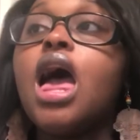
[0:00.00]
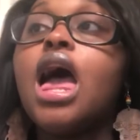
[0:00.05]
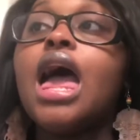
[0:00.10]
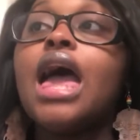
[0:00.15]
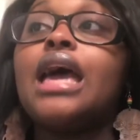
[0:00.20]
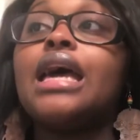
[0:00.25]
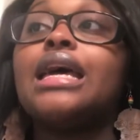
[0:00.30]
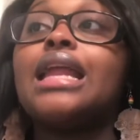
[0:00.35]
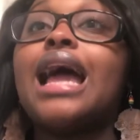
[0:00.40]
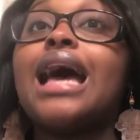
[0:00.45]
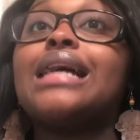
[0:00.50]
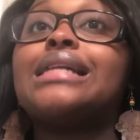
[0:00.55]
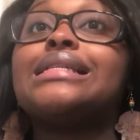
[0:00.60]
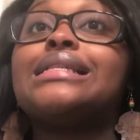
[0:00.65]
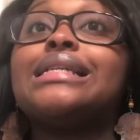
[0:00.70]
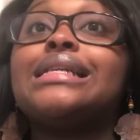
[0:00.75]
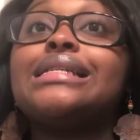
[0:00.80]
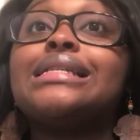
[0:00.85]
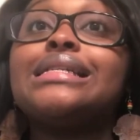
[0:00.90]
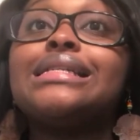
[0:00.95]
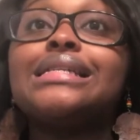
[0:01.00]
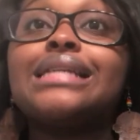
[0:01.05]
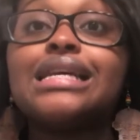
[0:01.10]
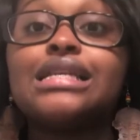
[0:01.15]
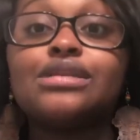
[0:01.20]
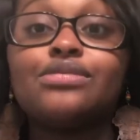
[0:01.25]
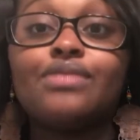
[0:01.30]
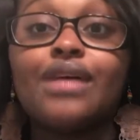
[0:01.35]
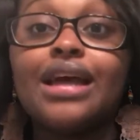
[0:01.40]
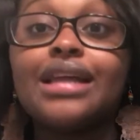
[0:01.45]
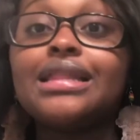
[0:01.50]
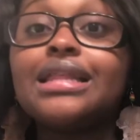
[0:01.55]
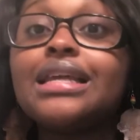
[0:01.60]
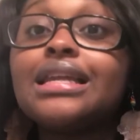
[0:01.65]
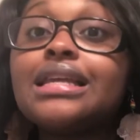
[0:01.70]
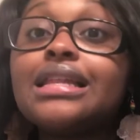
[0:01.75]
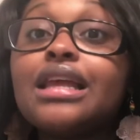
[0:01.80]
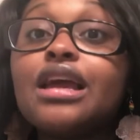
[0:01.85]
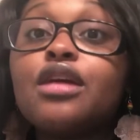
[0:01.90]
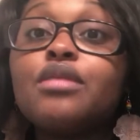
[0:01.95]
and I took the test right then
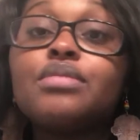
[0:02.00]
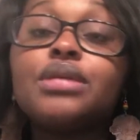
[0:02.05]
and there,